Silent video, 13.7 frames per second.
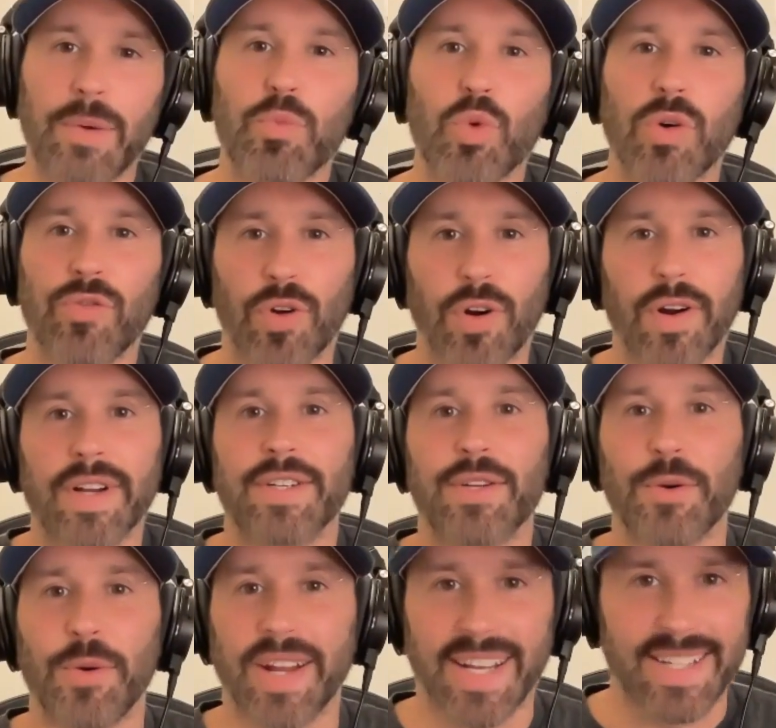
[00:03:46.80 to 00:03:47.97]
referring to it
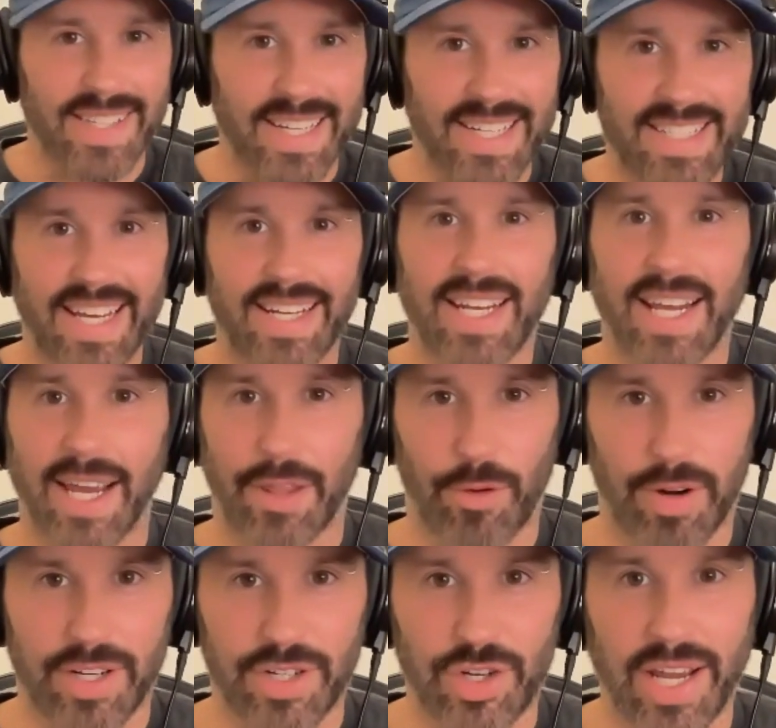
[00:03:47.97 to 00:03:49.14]
as let's get together and
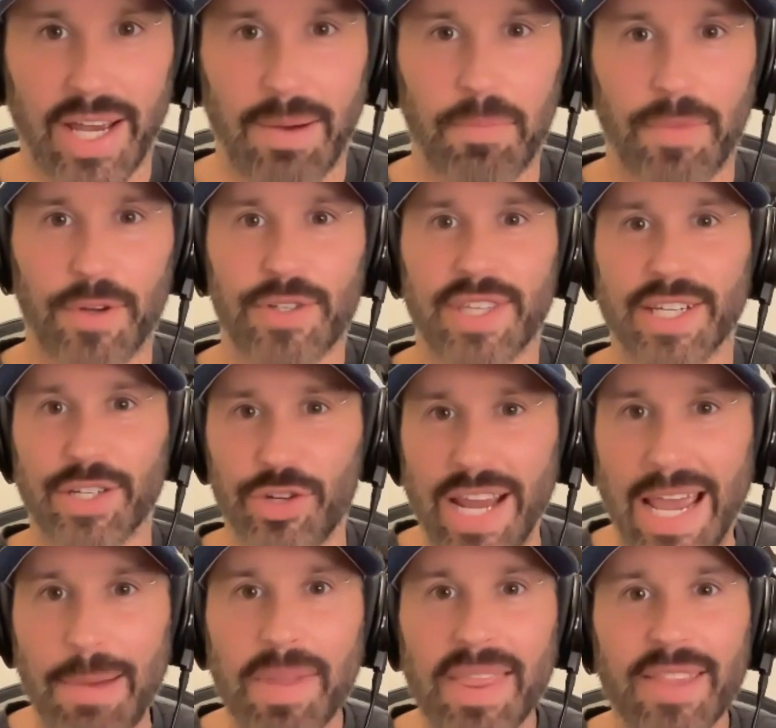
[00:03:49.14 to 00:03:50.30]
jam. There's the jam in
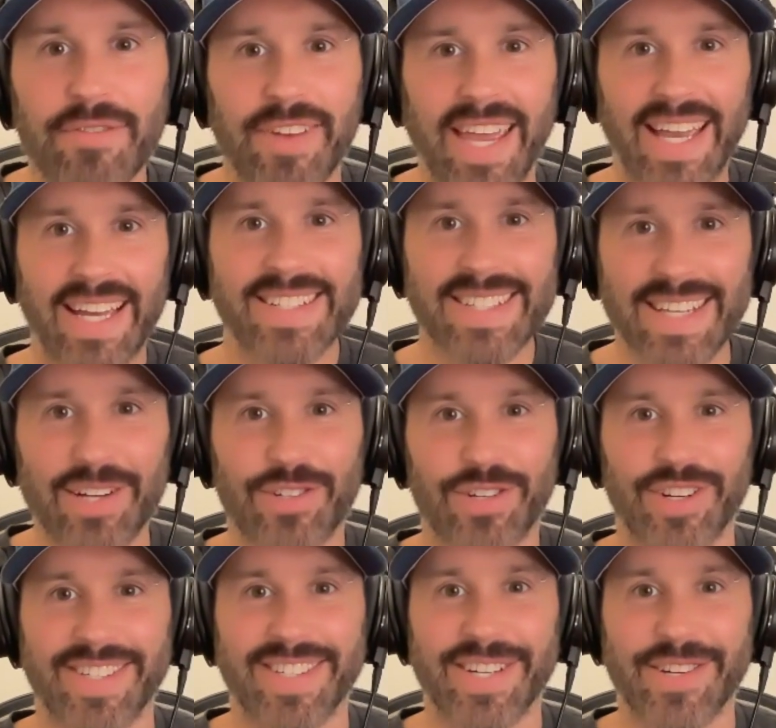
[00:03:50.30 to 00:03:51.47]
the van sessions. Can
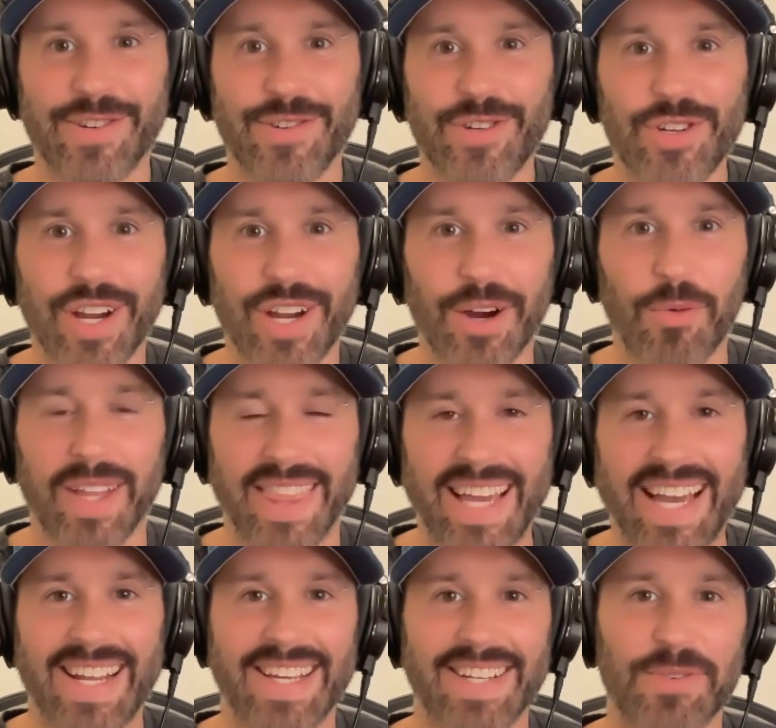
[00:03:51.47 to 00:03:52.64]
you share what that
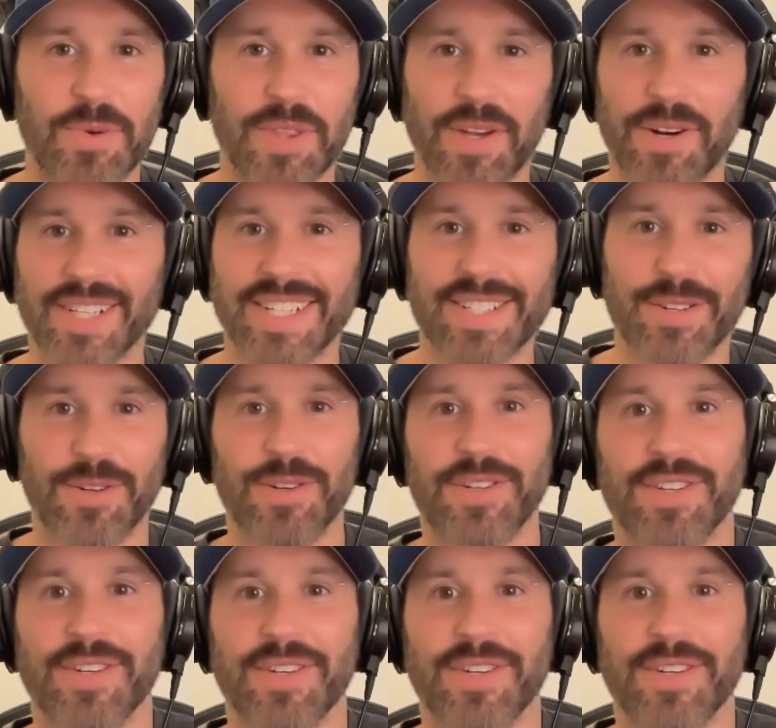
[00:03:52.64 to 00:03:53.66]
is with our listeners?